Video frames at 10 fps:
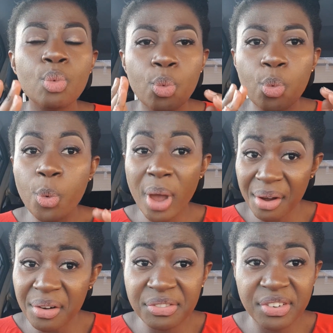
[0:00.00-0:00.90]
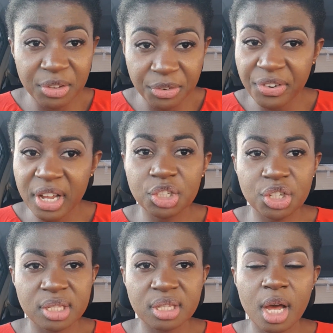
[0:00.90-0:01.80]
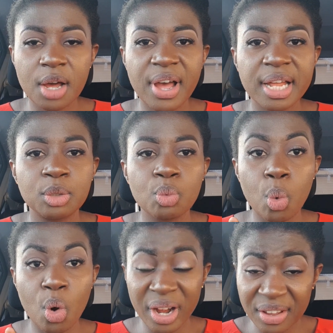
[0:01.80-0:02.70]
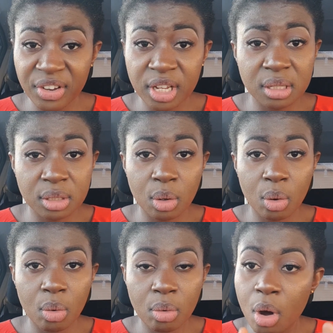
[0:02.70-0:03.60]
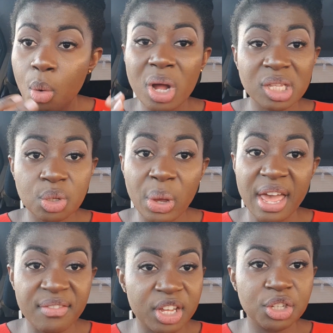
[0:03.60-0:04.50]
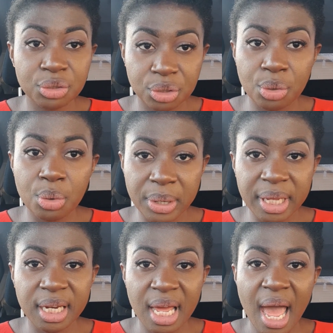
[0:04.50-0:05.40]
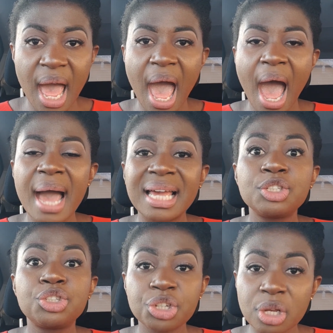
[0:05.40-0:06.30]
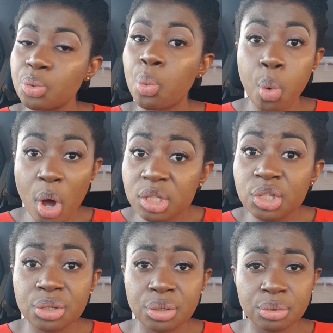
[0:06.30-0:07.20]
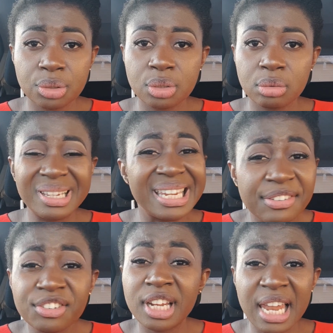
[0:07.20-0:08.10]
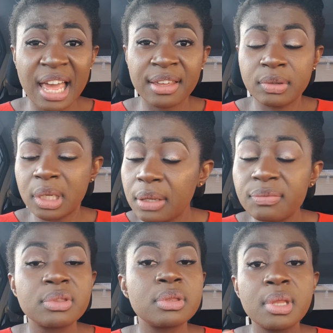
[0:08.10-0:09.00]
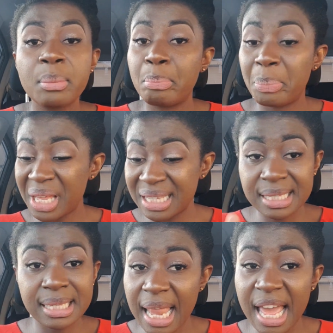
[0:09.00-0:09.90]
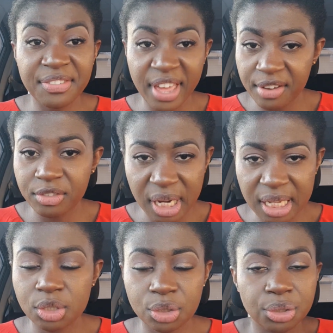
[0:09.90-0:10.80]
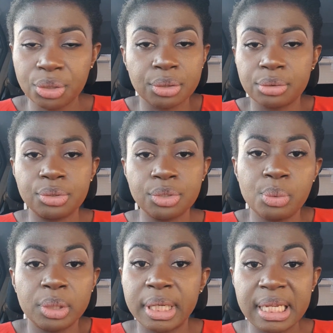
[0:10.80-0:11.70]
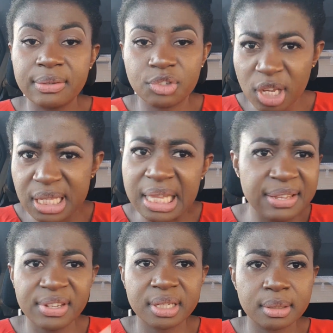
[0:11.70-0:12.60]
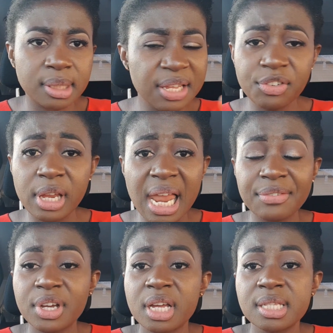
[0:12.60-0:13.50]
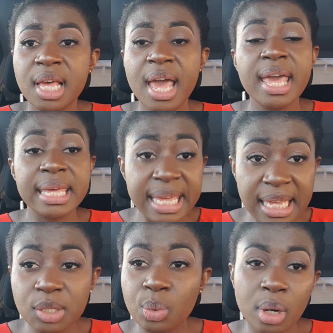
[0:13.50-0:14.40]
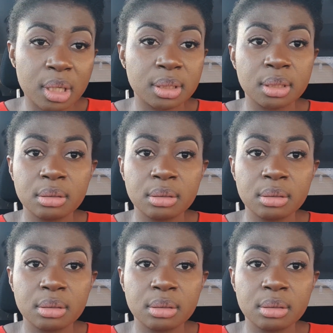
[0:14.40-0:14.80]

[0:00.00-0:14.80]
wherever you find yourself and in whatever or whatsoever you're doing, I just want you to live your life, live the best life ever that you want to live. Just live it, live your life, because guess what,